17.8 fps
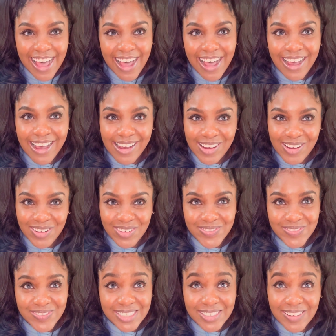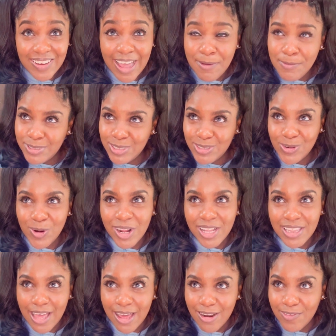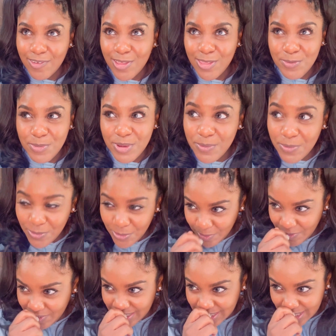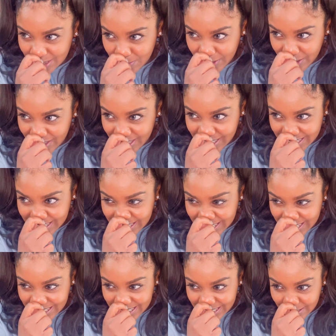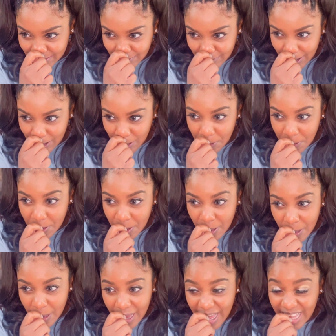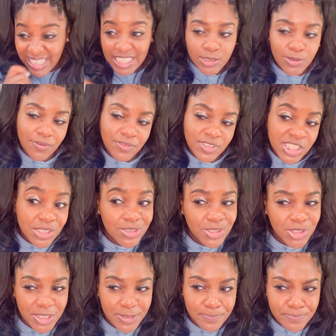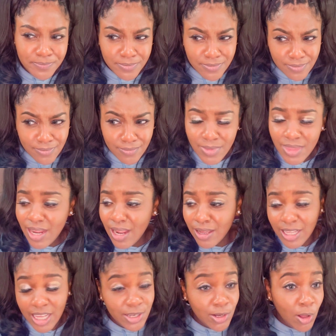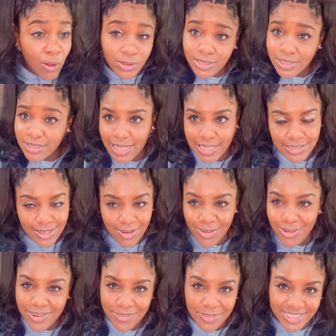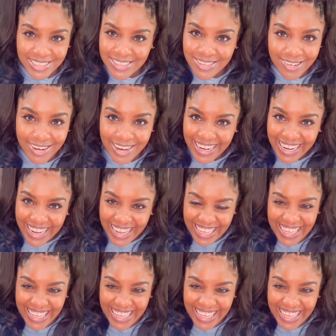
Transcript: So I'm sure a lot of other people have experienced this as well, at least with children. Adults, that's a whole different story.